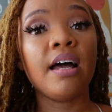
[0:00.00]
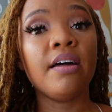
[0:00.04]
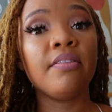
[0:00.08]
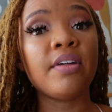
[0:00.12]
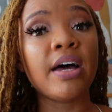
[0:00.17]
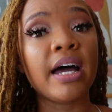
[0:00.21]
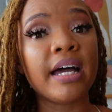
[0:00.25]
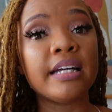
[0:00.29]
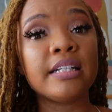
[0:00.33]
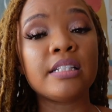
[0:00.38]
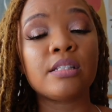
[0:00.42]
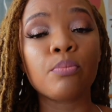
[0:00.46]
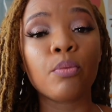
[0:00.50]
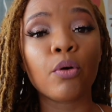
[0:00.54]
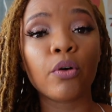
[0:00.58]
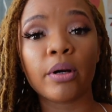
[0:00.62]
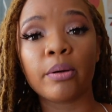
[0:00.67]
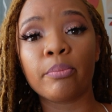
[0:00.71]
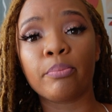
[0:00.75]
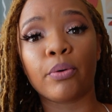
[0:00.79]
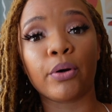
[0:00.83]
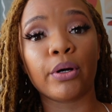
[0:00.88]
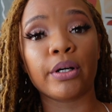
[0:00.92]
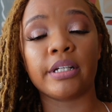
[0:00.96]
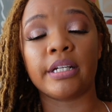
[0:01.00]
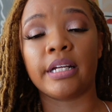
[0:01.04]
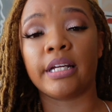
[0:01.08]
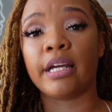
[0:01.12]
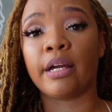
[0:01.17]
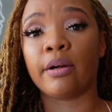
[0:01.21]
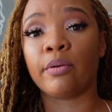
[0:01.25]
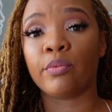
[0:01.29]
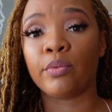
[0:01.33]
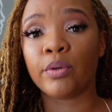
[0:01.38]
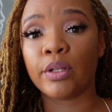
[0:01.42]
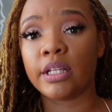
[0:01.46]
that it's more important to
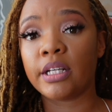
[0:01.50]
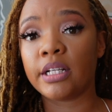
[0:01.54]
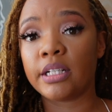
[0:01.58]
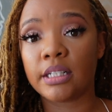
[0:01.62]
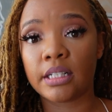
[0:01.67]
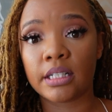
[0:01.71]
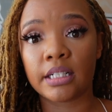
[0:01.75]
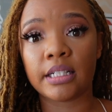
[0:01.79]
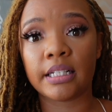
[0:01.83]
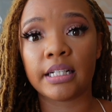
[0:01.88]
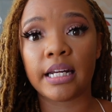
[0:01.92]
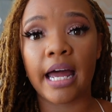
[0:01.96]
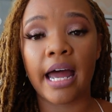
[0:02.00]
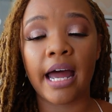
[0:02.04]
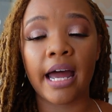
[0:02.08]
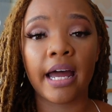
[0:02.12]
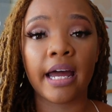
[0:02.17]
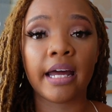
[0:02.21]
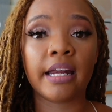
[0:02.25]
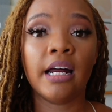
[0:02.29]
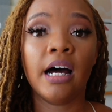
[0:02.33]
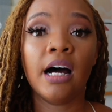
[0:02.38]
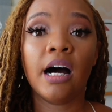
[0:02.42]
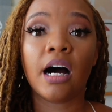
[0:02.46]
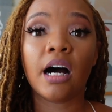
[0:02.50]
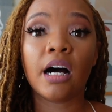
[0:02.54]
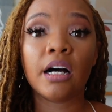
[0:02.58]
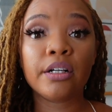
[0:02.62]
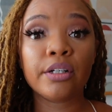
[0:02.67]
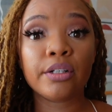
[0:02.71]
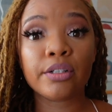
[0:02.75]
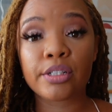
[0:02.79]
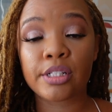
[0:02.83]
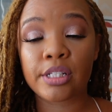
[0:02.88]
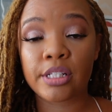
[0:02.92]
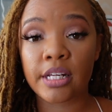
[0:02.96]
get really good at
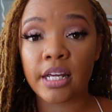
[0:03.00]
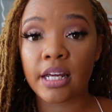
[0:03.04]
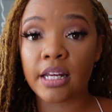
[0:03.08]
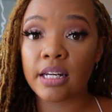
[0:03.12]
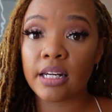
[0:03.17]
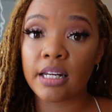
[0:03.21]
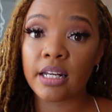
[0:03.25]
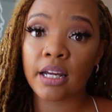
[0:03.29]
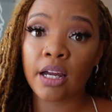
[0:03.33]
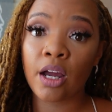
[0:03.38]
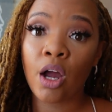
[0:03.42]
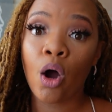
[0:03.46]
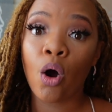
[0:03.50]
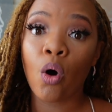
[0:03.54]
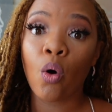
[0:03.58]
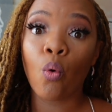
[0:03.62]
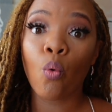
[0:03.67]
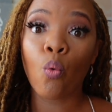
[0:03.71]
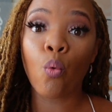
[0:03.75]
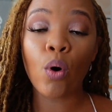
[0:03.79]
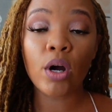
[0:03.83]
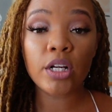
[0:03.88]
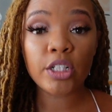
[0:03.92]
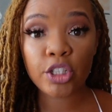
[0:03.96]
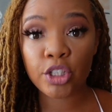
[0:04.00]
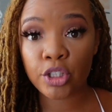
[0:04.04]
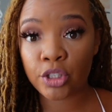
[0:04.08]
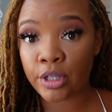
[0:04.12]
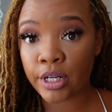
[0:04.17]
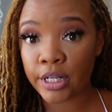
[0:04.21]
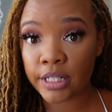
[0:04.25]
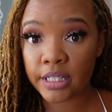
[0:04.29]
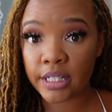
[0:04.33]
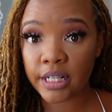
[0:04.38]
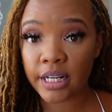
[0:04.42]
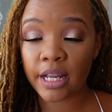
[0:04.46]
understanding what's
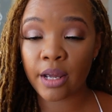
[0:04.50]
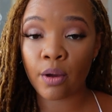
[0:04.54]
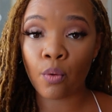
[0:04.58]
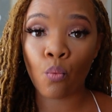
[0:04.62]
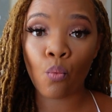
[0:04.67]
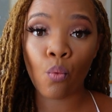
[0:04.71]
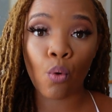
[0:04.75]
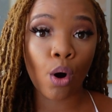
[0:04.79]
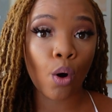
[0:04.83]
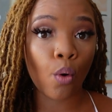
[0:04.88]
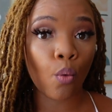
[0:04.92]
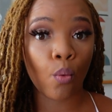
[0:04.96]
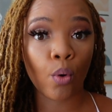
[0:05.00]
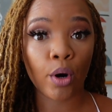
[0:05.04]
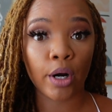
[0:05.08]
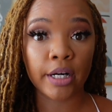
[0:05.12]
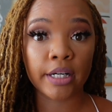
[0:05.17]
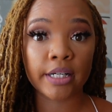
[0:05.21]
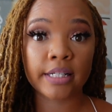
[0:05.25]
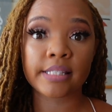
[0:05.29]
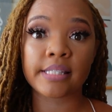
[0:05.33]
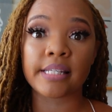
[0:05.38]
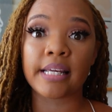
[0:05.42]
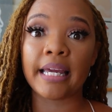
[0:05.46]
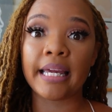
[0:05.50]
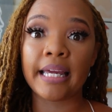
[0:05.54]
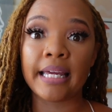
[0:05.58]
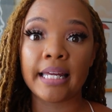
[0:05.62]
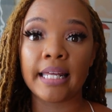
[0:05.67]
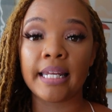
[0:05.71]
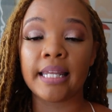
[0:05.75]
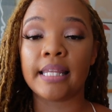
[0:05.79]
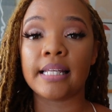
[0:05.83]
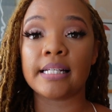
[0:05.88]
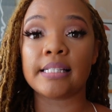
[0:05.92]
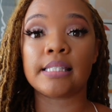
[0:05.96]
trending and what works
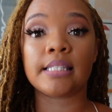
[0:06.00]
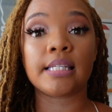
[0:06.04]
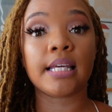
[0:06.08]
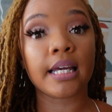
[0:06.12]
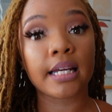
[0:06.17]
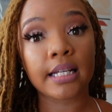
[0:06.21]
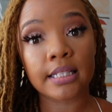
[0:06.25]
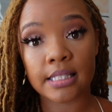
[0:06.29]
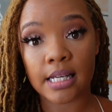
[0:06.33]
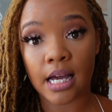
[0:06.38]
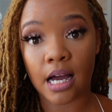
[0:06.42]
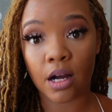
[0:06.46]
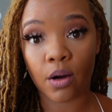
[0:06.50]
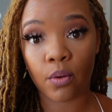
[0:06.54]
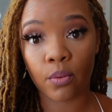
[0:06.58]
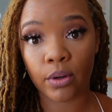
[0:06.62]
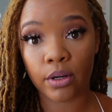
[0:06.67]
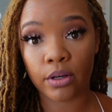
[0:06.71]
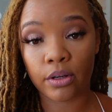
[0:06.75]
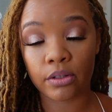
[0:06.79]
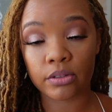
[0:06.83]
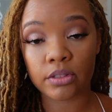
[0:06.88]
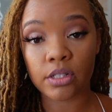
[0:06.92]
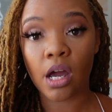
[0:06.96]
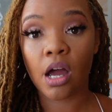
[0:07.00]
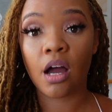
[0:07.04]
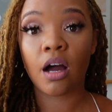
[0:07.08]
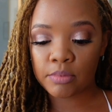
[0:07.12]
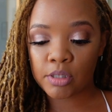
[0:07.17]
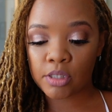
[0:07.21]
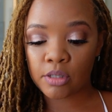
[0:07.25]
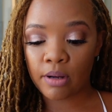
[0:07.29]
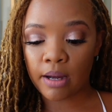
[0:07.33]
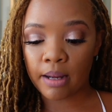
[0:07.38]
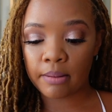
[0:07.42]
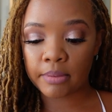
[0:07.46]
in the TikTok world.
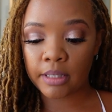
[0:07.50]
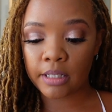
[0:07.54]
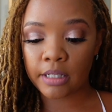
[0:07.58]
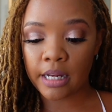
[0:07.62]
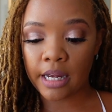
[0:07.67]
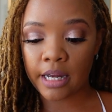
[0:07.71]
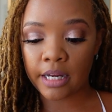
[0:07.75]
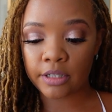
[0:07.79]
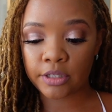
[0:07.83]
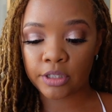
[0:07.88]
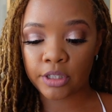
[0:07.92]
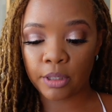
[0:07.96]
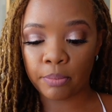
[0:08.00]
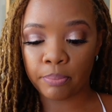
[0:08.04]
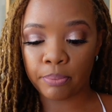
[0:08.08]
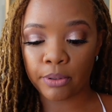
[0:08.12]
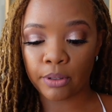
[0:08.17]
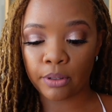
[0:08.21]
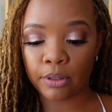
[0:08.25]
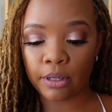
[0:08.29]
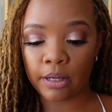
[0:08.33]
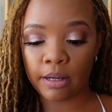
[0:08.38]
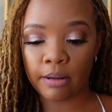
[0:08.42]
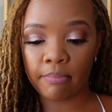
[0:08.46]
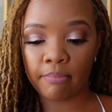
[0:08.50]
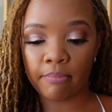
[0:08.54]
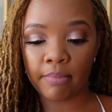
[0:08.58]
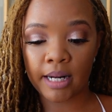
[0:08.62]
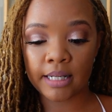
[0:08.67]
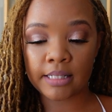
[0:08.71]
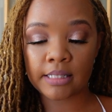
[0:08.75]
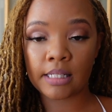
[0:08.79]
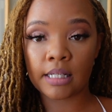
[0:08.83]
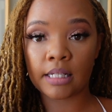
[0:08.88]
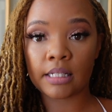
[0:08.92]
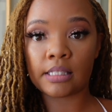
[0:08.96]
So I'm gonna actually pull up
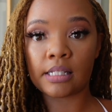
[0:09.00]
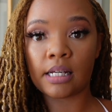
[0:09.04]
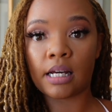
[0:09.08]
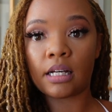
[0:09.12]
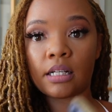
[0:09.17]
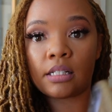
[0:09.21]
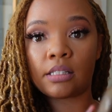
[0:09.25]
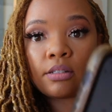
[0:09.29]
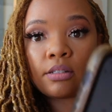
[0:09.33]
my TikTok